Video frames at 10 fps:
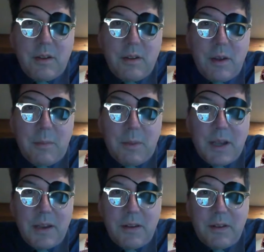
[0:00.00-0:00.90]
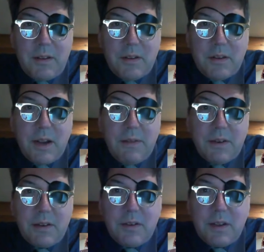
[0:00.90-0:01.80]
applied it to graphic
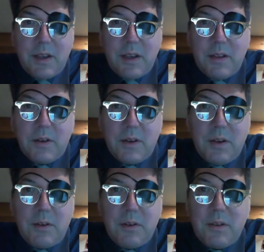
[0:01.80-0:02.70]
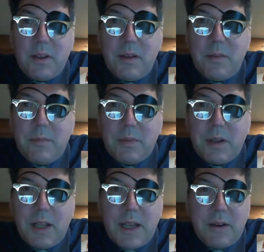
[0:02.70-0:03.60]
design, logos,
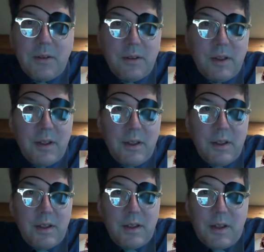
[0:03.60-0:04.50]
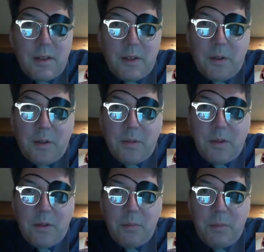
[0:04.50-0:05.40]
collateral, the whole
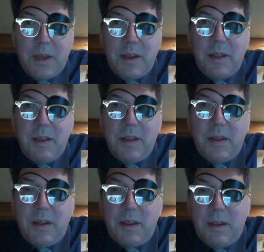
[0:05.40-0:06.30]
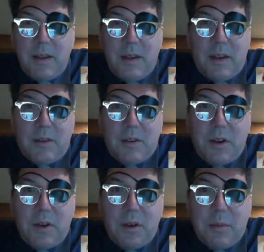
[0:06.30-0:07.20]
bit. And then I started
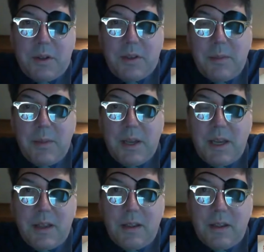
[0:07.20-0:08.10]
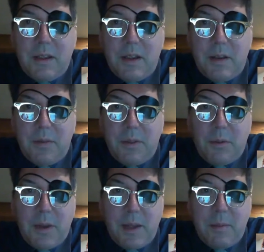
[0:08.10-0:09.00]
doing multimedia for the
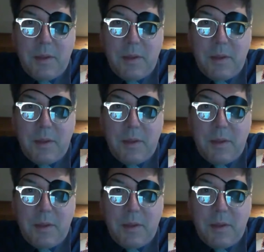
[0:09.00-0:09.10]
web.